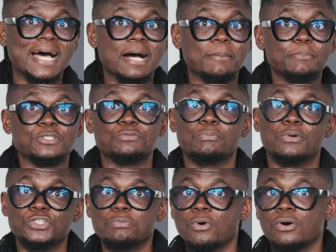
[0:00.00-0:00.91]
app is
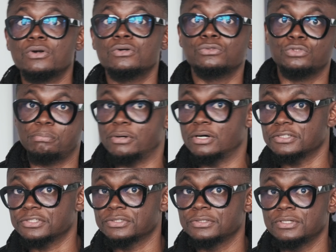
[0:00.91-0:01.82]
much more
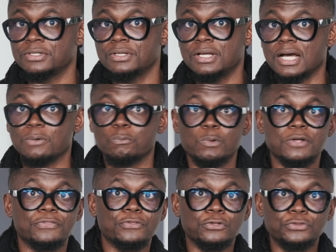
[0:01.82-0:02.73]
robust and well
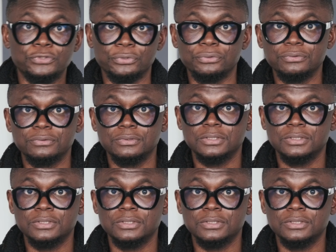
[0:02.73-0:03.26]
thought through